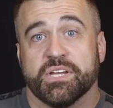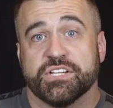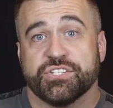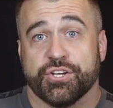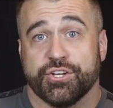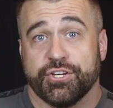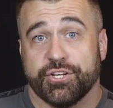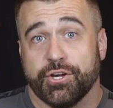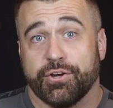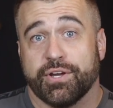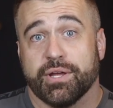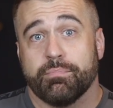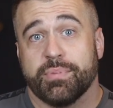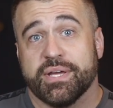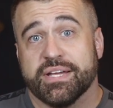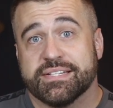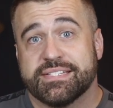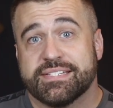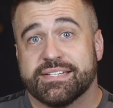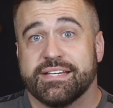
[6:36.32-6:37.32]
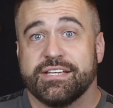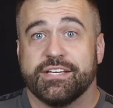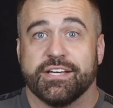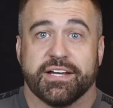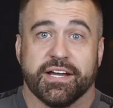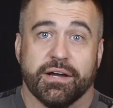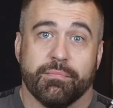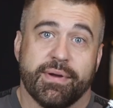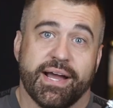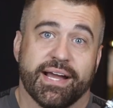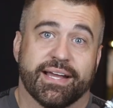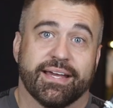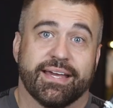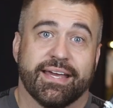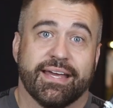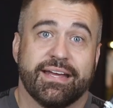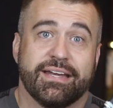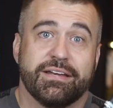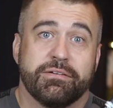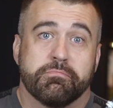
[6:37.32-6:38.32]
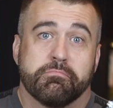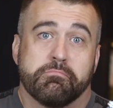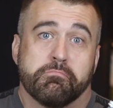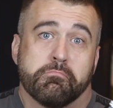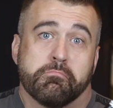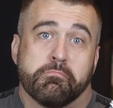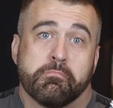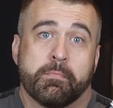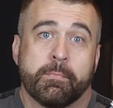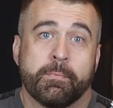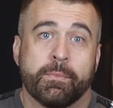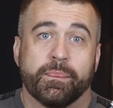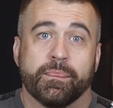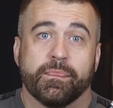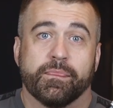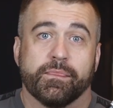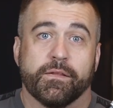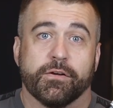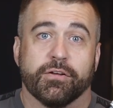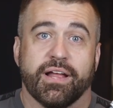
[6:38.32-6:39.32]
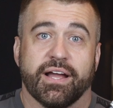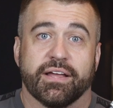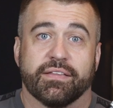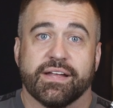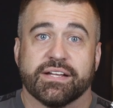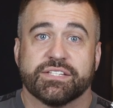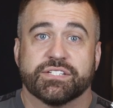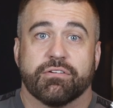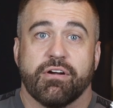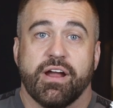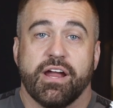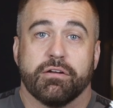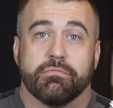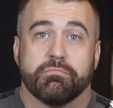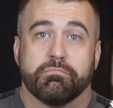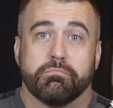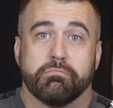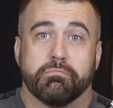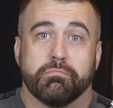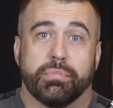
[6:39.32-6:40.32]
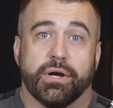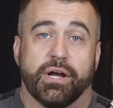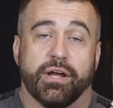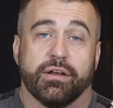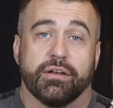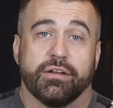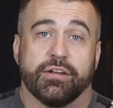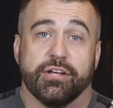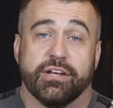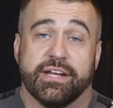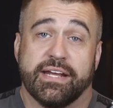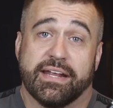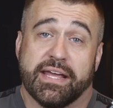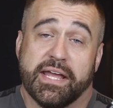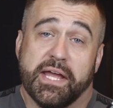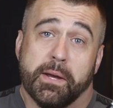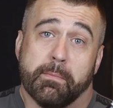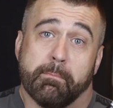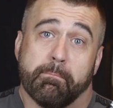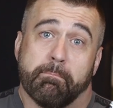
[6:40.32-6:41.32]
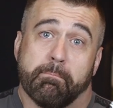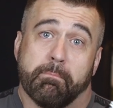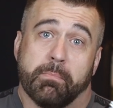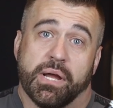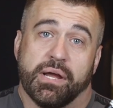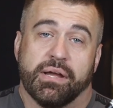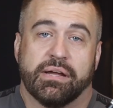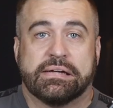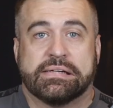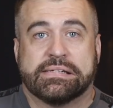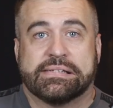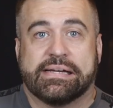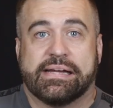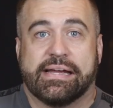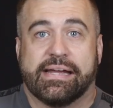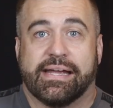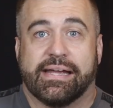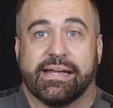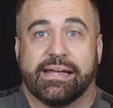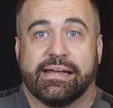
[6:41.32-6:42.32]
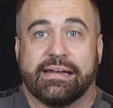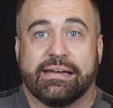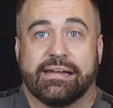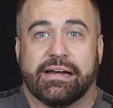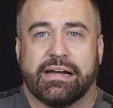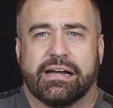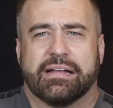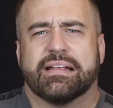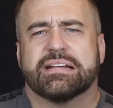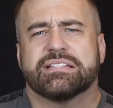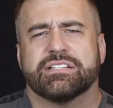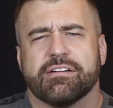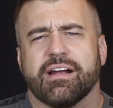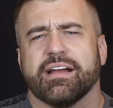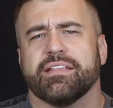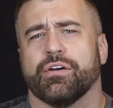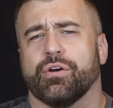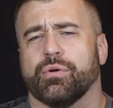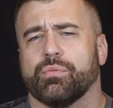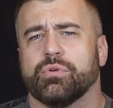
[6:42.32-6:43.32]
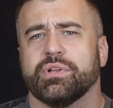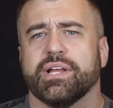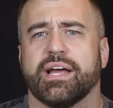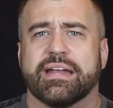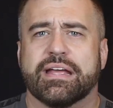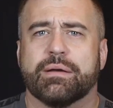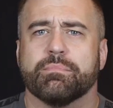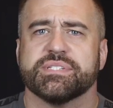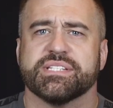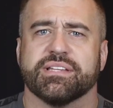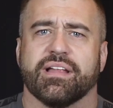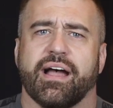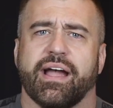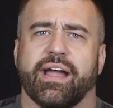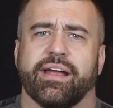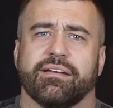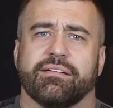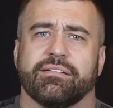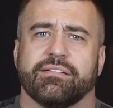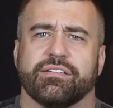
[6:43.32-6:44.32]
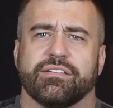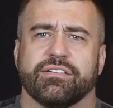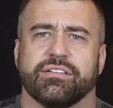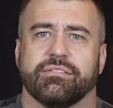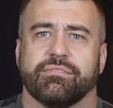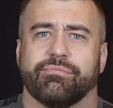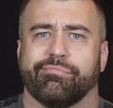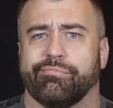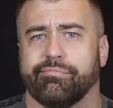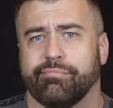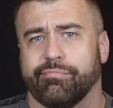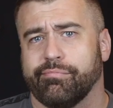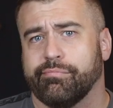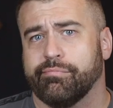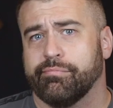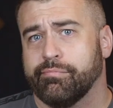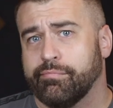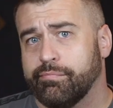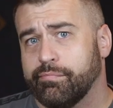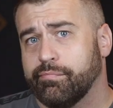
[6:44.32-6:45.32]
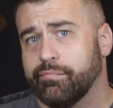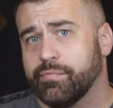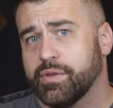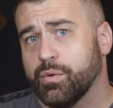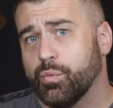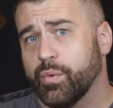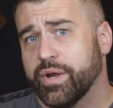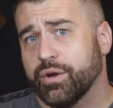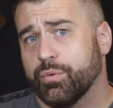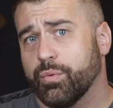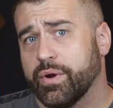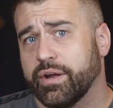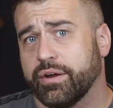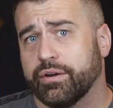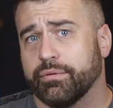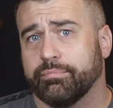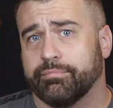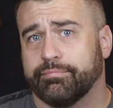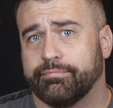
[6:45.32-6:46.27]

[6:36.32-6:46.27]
So you go get B and C, you come back again. They're like, that's great, but you need M. And uh, that's all right, though. We'll let M slide. Wink, wink.